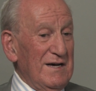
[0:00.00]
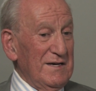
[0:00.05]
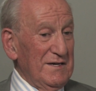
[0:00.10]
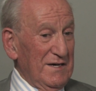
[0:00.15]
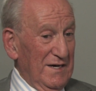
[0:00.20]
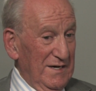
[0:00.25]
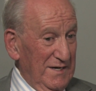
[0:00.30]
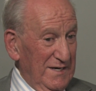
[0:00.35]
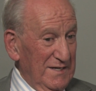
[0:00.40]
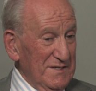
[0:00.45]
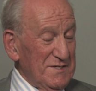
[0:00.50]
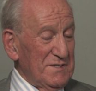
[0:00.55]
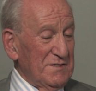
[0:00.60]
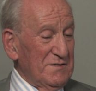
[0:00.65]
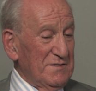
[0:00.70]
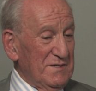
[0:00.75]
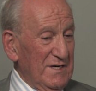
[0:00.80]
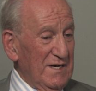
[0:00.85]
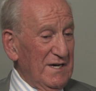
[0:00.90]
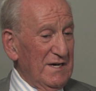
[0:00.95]
I
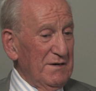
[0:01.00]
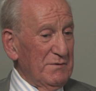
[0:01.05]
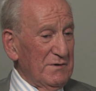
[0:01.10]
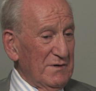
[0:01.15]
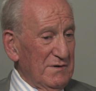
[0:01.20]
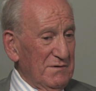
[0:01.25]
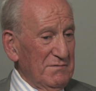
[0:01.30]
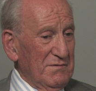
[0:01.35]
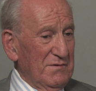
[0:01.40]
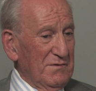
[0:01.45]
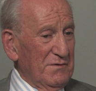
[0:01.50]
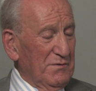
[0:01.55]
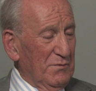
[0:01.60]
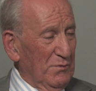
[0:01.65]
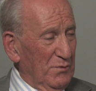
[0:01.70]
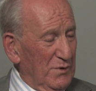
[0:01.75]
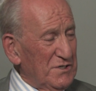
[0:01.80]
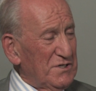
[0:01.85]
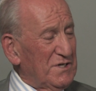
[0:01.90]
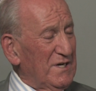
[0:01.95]
answered that I
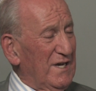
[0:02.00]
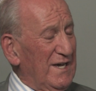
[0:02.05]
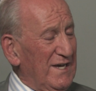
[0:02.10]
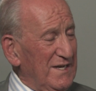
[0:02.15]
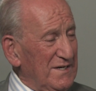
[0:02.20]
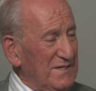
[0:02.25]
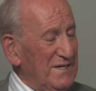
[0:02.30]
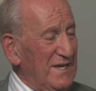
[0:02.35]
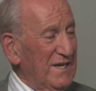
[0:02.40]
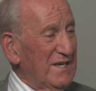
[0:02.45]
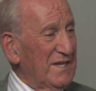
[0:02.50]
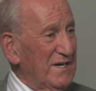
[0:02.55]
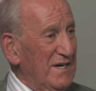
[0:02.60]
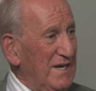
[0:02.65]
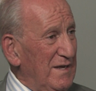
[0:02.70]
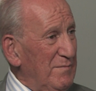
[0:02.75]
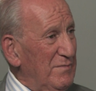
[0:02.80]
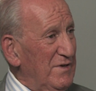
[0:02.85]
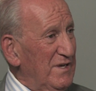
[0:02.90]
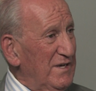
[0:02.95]
wished I had taken an
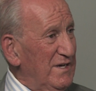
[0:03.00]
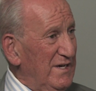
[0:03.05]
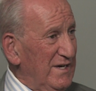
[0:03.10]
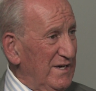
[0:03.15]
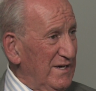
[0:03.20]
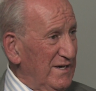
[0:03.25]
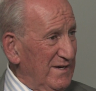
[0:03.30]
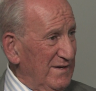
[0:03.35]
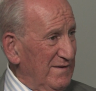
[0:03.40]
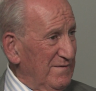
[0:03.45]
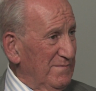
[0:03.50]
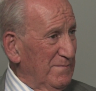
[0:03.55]
MBA.